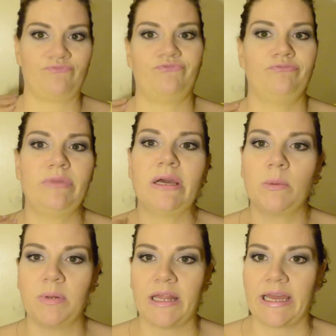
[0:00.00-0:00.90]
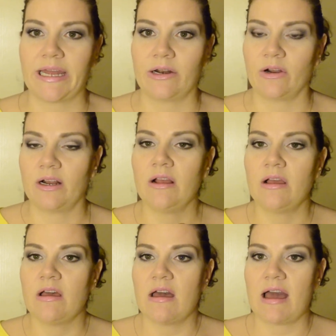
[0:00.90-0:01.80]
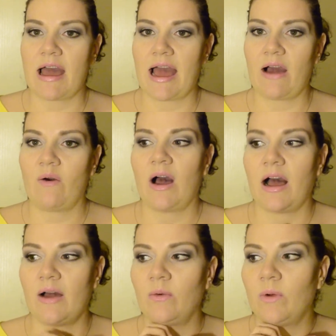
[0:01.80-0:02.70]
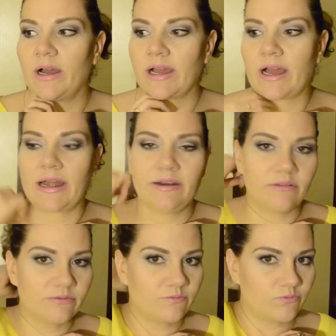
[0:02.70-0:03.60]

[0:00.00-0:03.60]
meal plan or how I, what kind of,